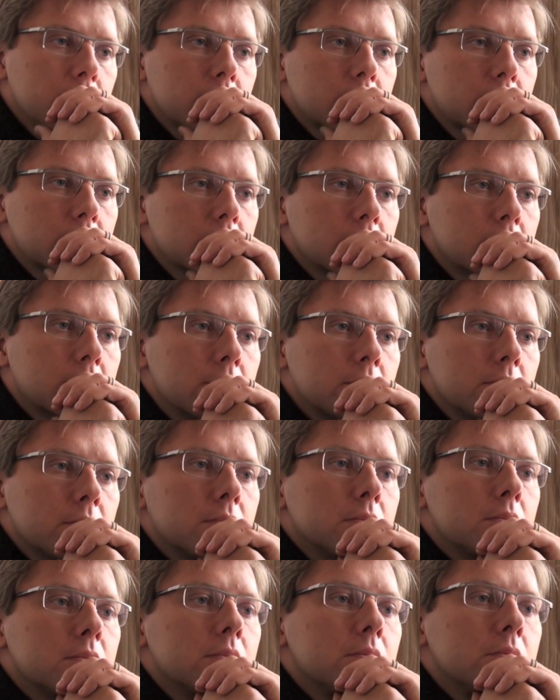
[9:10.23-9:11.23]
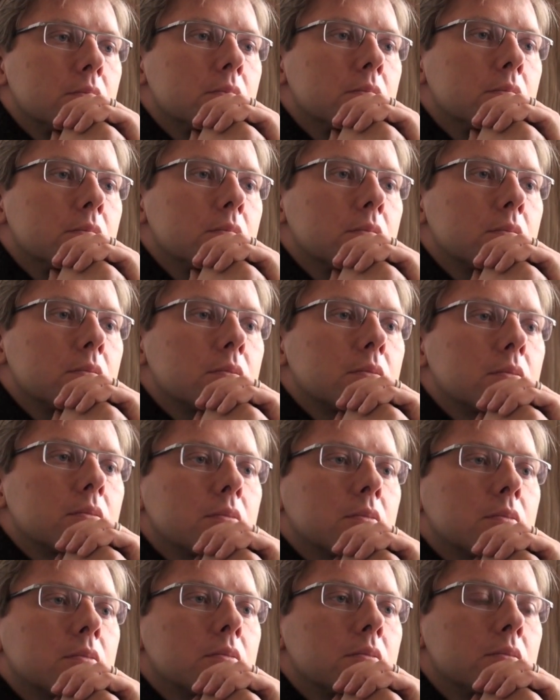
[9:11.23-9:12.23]
politicians to make to
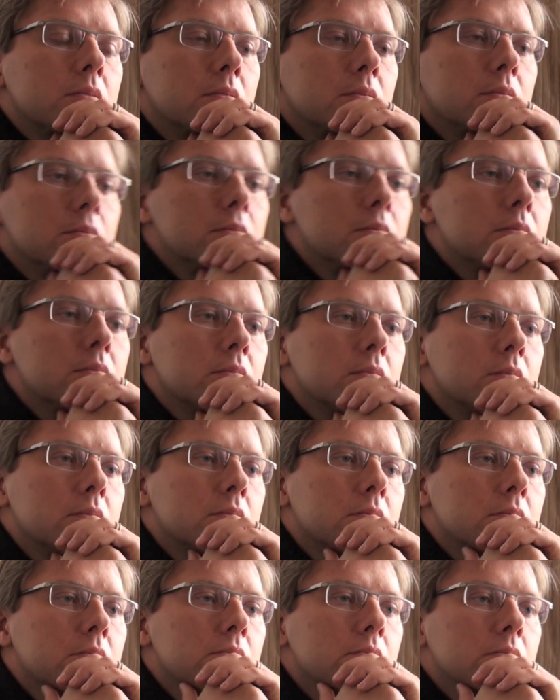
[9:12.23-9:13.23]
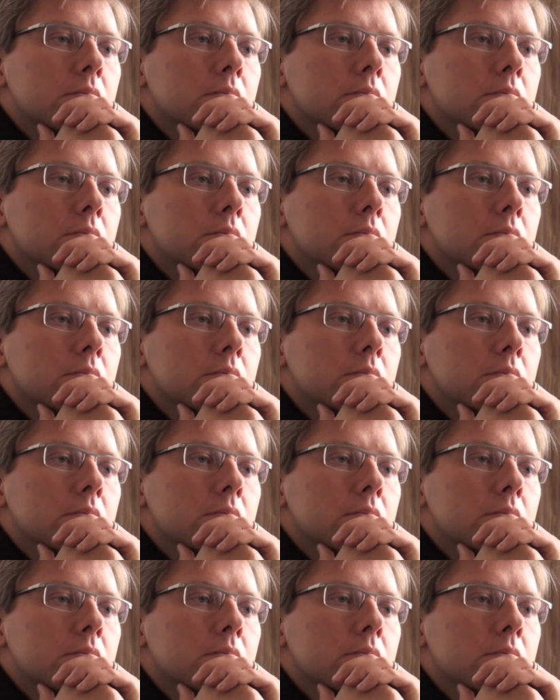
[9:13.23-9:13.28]
um,